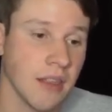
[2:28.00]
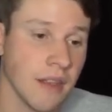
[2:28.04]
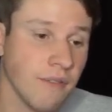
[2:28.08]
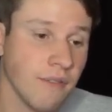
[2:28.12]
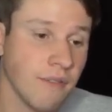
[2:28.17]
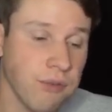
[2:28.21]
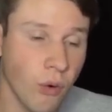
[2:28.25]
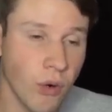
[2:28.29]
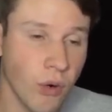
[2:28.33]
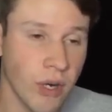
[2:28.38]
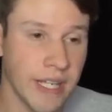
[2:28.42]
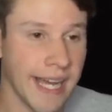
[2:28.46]
The
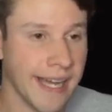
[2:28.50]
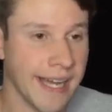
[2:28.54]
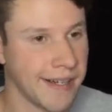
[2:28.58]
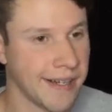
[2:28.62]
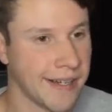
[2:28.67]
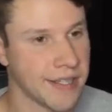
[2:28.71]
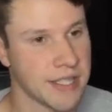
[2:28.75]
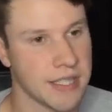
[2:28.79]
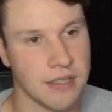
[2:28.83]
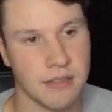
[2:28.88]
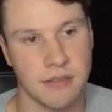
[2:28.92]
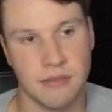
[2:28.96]

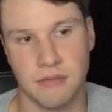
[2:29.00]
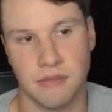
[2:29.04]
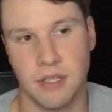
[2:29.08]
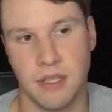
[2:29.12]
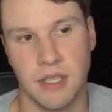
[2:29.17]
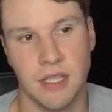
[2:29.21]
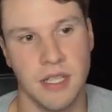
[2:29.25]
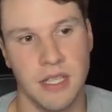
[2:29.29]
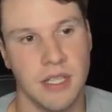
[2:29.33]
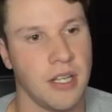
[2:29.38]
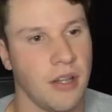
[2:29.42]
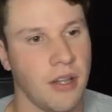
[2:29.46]
49ers,
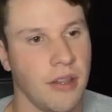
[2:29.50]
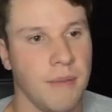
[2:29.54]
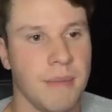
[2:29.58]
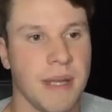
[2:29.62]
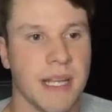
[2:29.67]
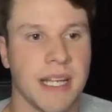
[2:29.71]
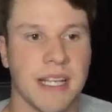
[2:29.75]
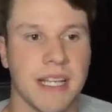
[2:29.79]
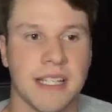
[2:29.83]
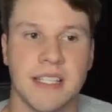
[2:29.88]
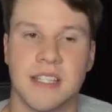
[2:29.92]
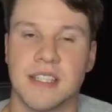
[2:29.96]
you know, they
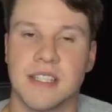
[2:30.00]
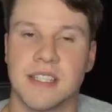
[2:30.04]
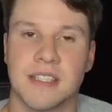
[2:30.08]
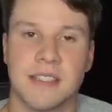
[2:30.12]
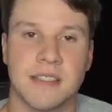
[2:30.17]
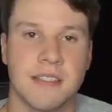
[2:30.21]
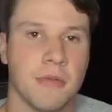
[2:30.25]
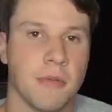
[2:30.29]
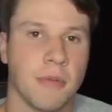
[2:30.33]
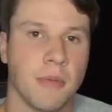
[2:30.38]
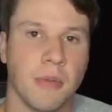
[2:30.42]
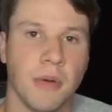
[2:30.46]
make it to the
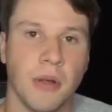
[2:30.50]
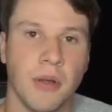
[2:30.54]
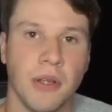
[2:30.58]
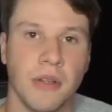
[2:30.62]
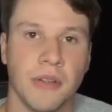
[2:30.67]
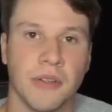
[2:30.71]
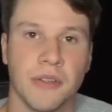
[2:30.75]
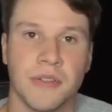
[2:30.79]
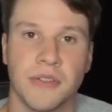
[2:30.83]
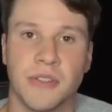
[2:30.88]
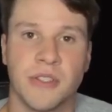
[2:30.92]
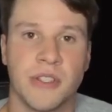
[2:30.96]
Super
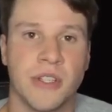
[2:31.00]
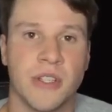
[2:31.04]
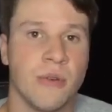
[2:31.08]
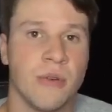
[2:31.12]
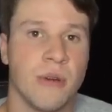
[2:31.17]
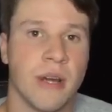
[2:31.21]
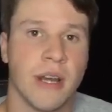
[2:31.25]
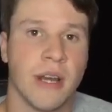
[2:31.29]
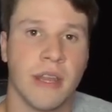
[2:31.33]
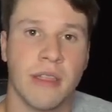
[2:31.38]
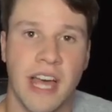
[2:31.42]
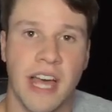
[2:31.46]
Bowl
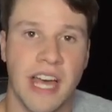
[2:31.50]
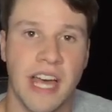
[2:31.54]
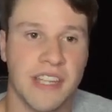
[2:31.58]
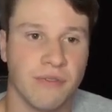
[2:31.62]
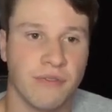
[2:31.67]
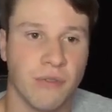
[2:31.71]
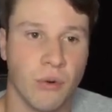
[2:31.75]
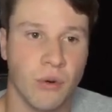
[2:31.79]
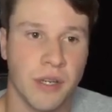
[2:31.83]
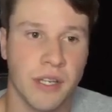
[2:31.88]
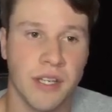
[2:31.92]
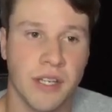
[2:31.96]
2 out of the
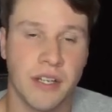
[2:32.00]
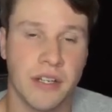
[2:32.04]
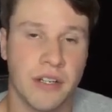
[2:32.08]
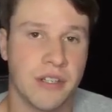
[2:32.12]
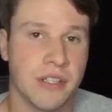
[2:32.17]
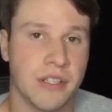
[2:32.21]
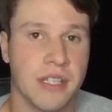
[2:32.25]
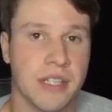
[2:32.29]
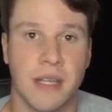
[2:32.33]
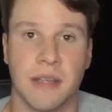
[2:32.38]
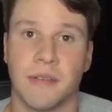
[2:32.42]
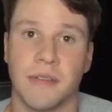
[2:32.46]
last 4
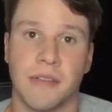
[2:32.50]
years,